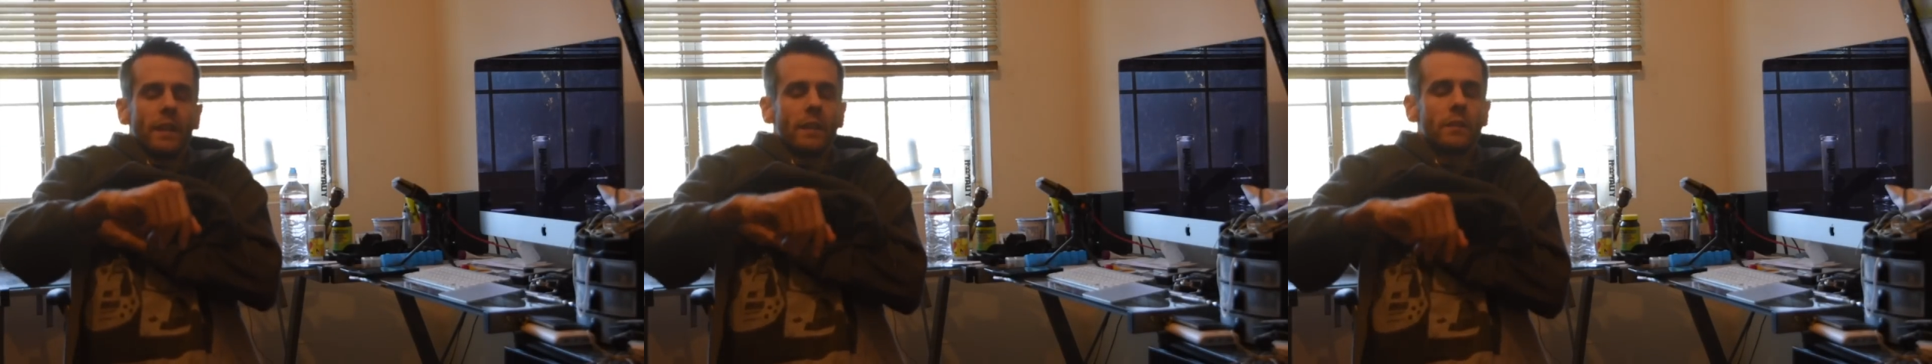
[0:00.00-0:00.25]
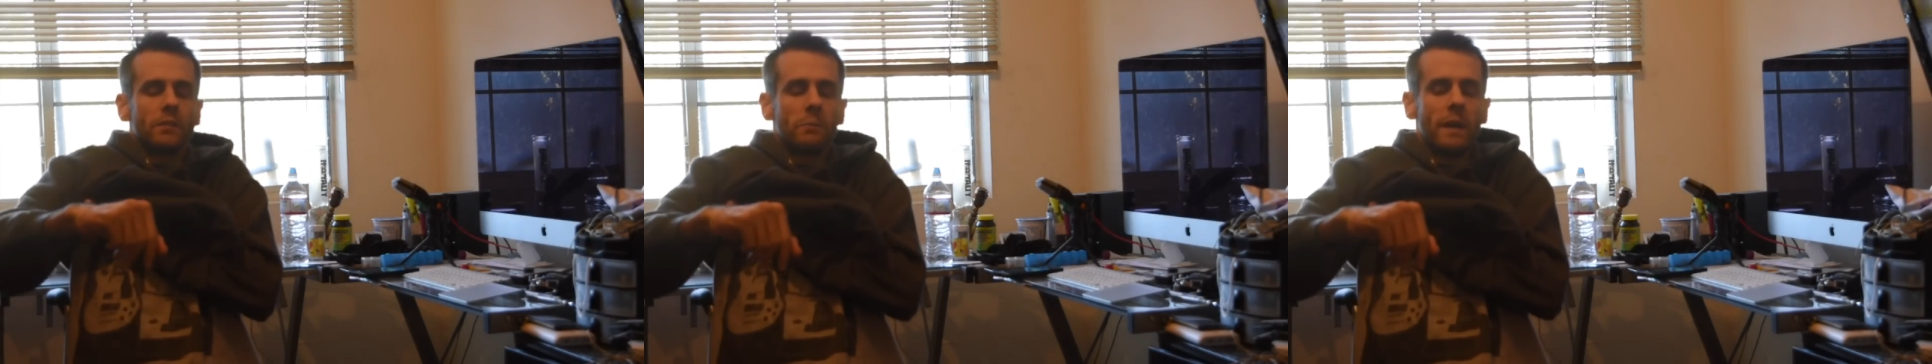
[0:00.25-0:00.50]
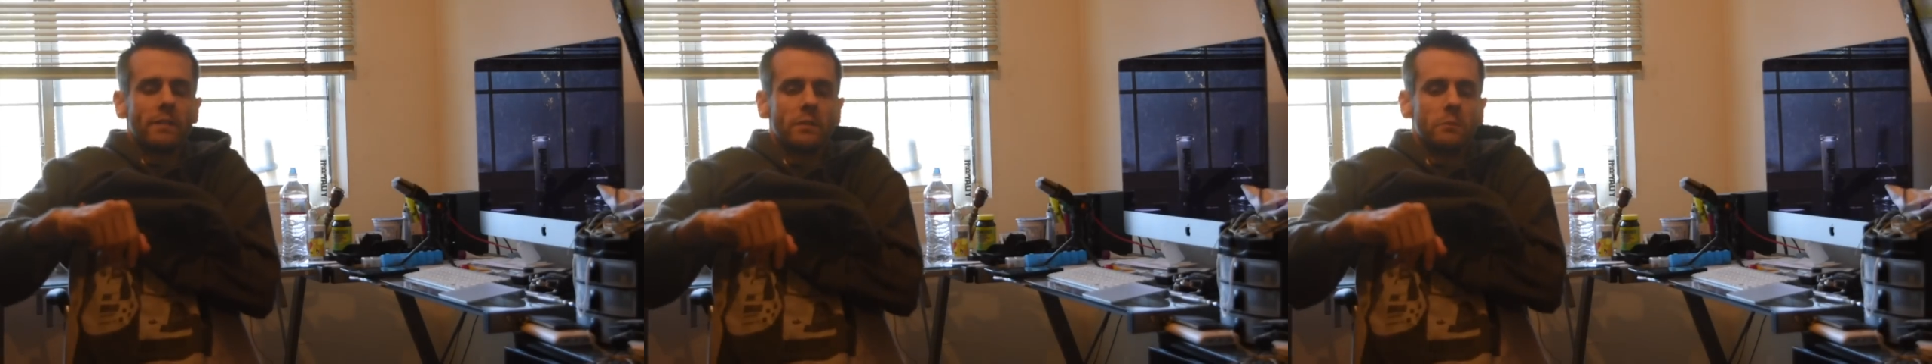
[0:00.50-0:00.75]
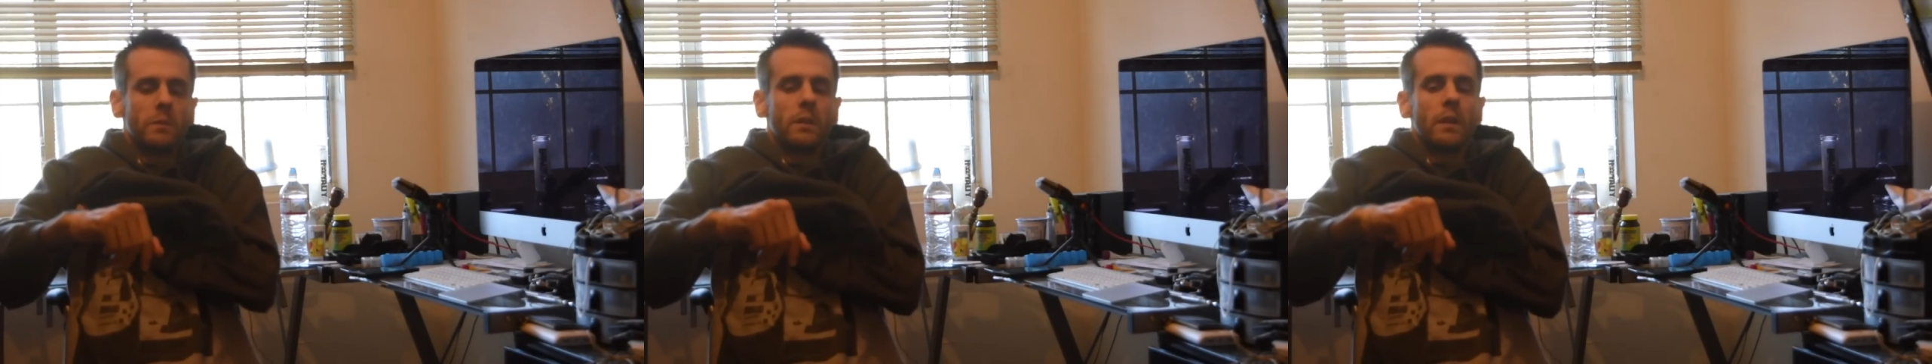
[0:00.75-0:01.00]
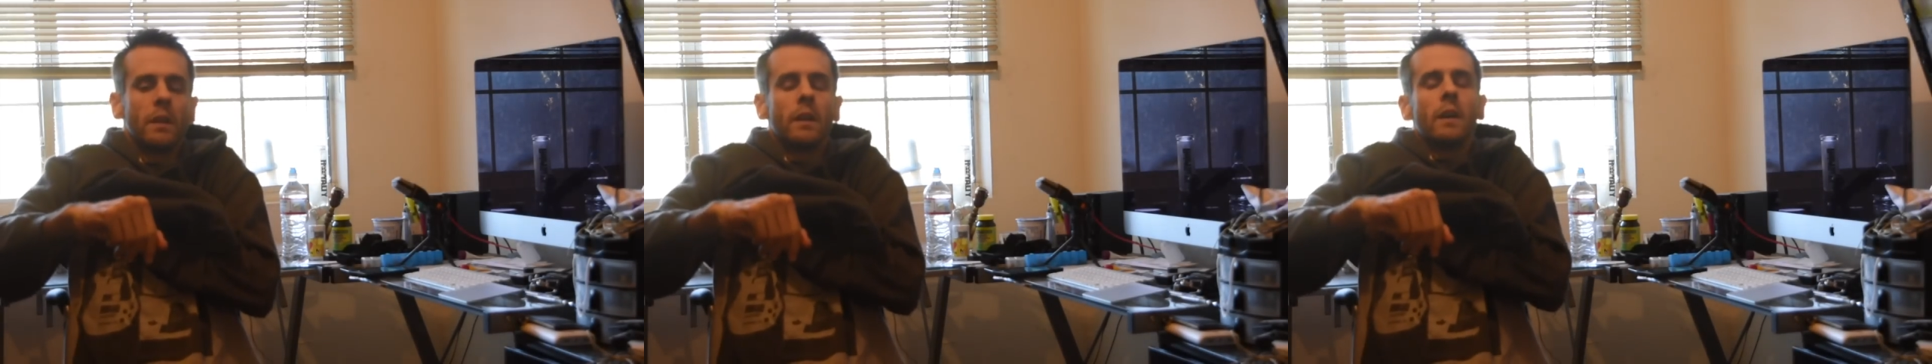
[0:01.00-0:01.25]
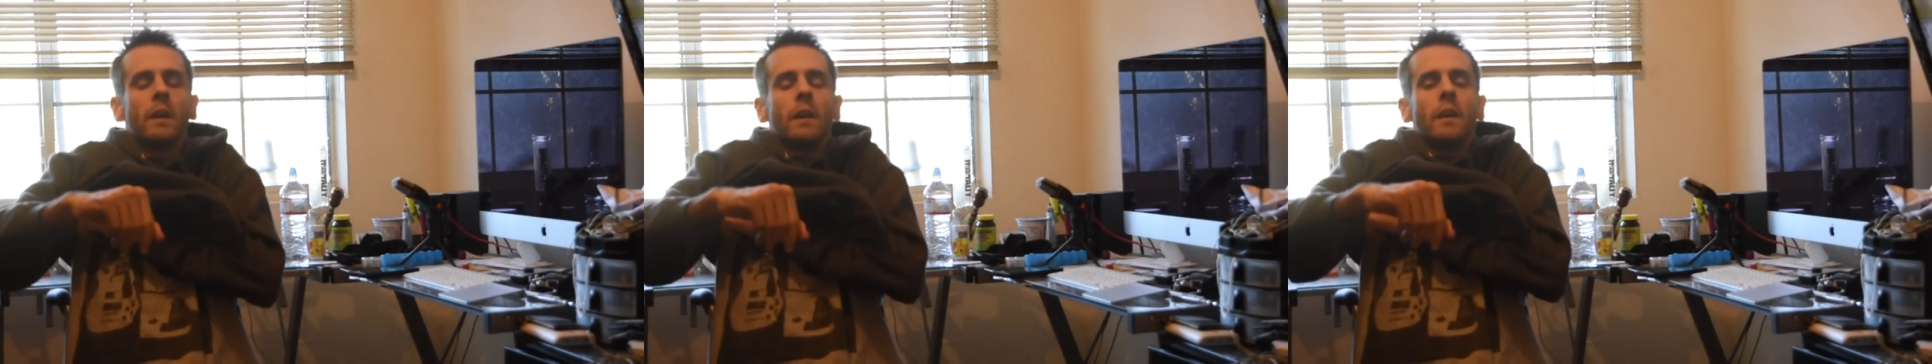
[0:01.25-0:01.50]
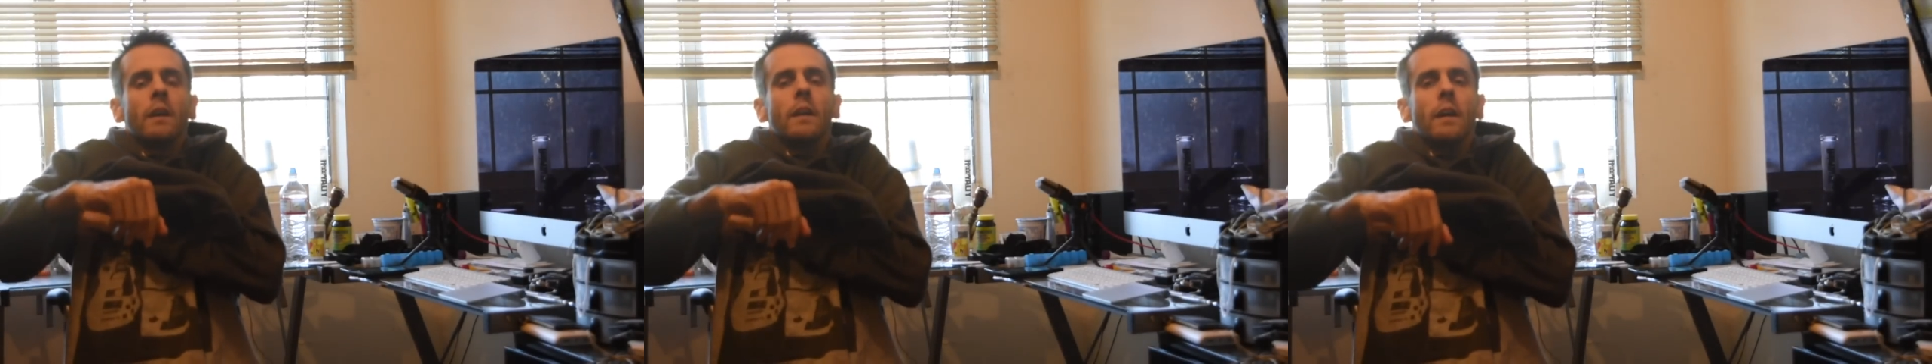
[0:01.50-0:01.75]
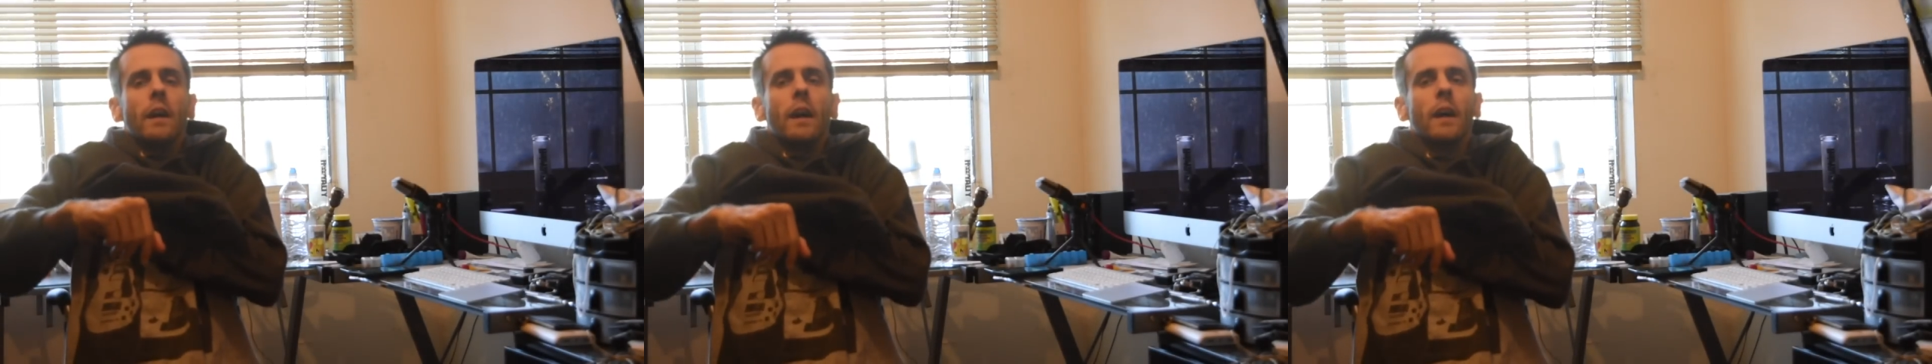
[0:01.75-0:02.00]
get a little spasm.
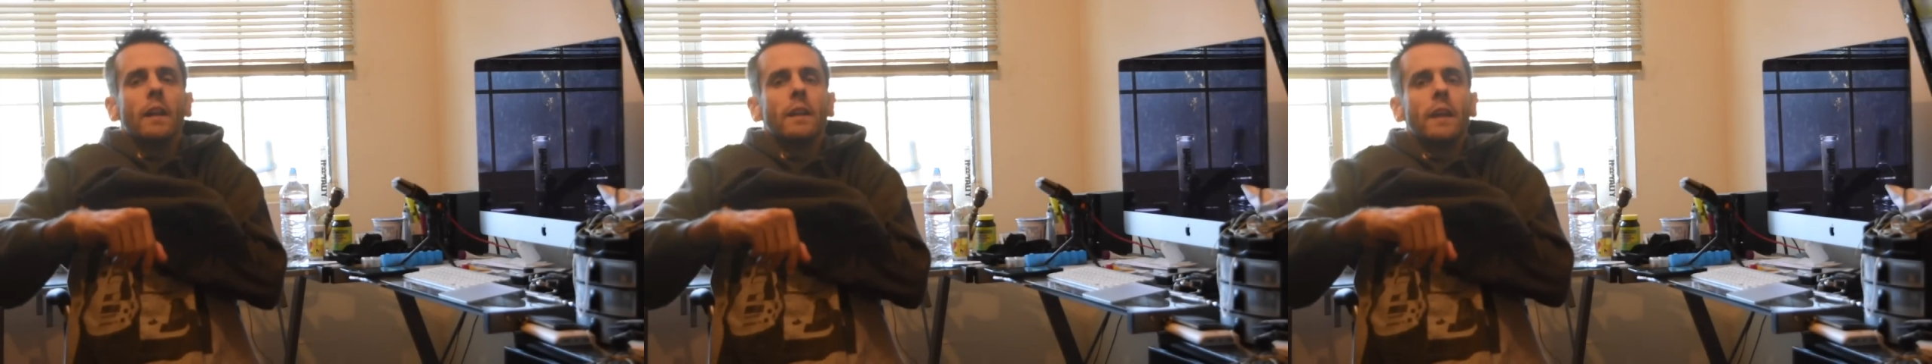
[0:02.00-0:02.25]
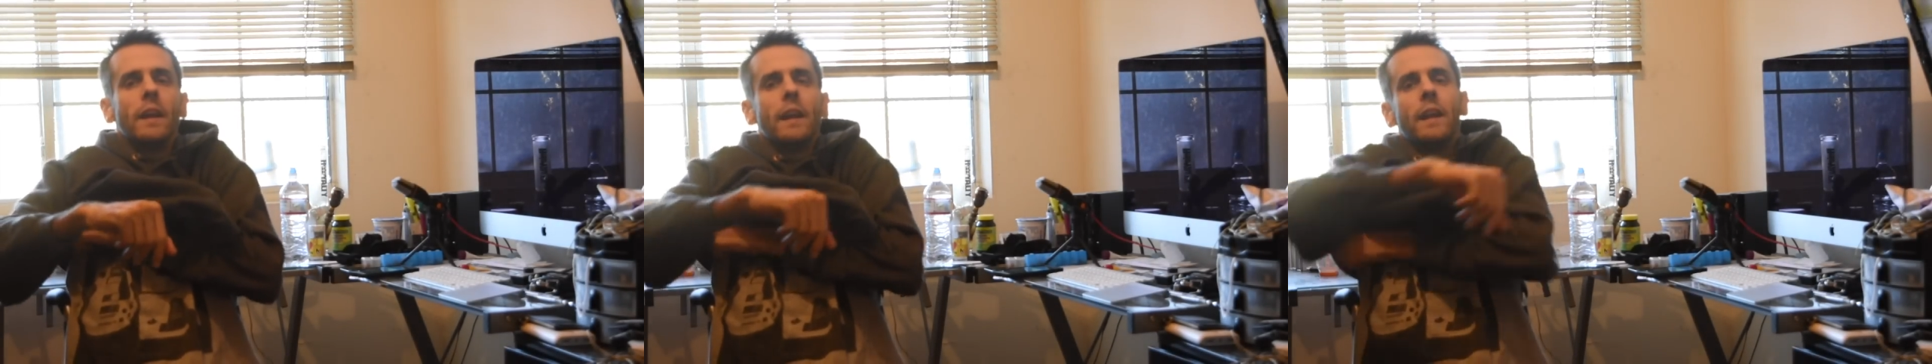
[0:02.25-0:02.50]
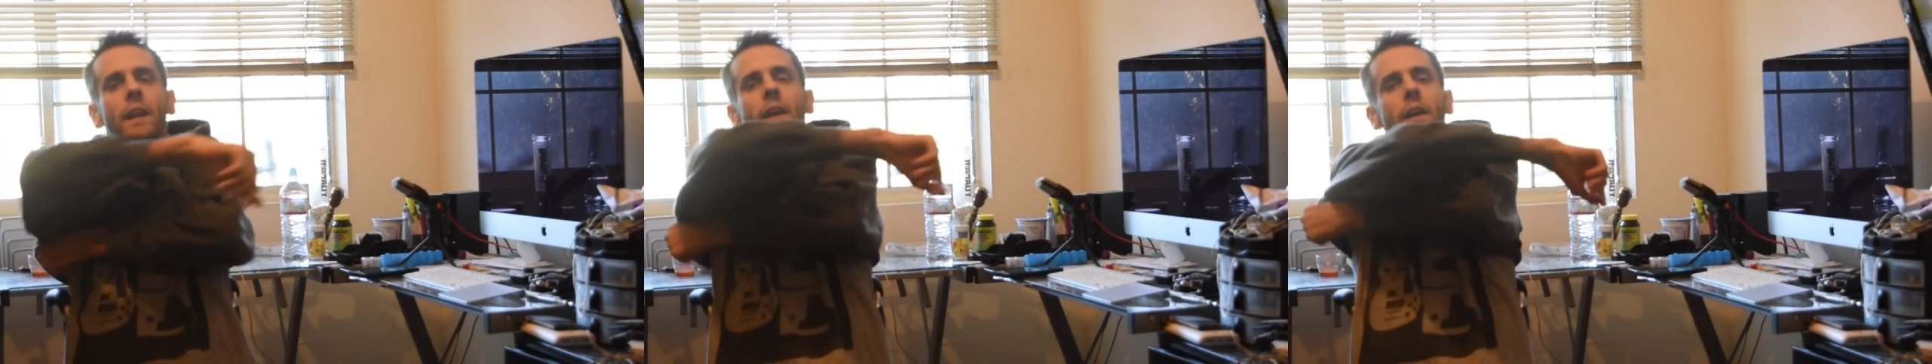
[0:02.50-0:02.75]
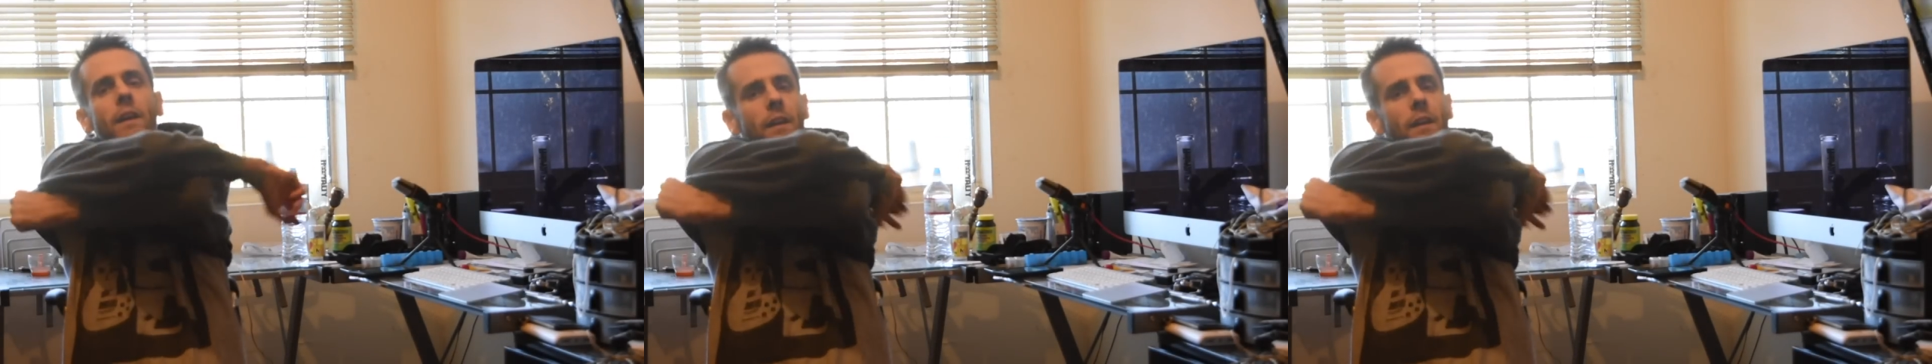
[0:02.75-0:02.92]
Uh, lean and